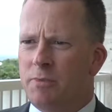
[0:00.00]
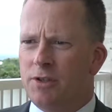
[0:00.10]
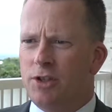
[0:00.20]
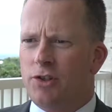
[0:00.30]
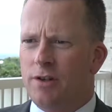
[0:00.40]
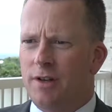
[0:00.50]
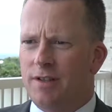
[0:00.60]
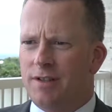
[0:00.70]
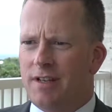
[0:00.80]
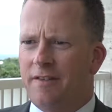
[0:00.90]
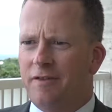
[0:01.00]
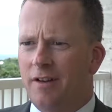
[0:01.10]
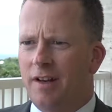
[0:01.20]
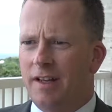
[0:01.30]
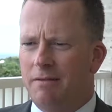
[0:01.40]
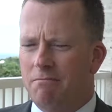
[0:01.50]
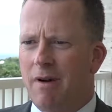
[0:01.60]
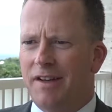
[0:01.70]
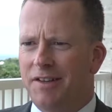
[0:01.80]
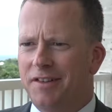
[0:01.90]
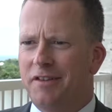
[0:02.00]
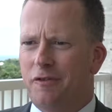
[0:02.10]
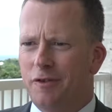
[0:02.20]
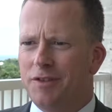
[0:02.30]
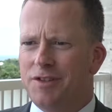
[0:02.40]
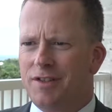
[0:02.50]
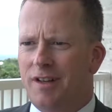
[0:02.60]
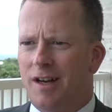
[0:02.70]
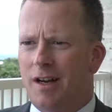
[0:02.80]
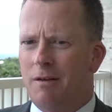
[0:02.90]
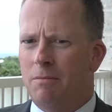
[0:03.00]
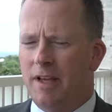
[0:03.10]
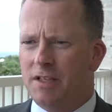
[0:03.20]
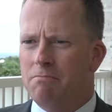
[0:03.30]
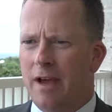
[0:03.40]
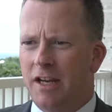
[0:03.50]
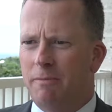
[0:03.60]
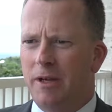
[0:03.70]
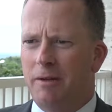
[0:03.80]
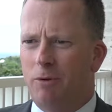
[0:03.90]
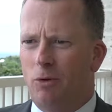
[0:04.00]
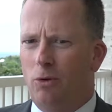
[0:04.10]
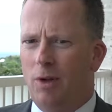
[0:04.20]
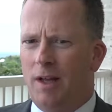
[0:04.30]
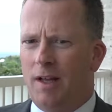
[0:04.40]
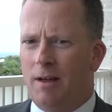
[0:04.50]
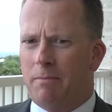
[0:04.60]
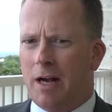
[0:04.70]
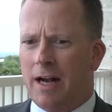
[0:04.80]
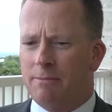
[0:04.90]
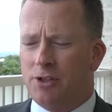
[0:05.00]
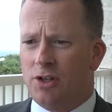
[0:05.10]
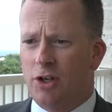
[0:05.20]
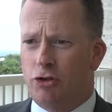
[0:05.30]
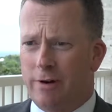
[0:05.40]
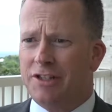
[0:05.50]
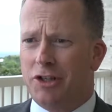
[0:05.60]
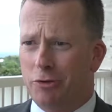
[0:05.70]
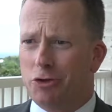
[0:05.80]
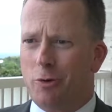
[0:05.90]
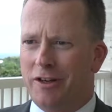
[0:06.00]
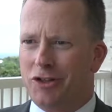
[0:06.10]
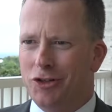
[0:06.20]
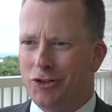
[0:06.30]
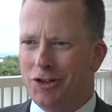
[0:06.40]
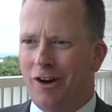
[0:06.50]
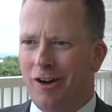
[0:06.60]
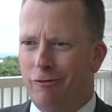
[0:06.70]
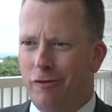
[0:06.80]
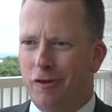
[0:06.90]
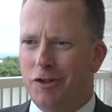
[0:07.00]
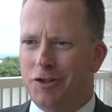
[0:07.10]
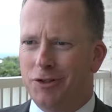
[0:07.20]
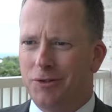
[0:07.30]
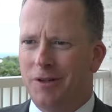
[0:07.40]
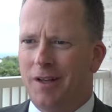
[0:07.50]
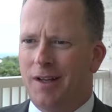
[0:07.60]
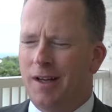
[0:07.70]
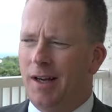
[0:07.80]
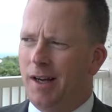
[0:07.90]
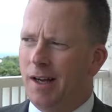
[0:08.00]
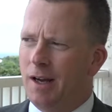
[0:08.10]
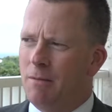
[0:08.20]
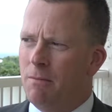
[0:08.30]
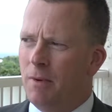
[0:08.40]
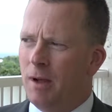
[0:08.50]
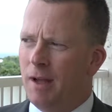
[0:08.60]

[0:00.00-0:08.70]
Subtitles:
position has definitely made a difference. It's made people perhaps address those questions that I referred to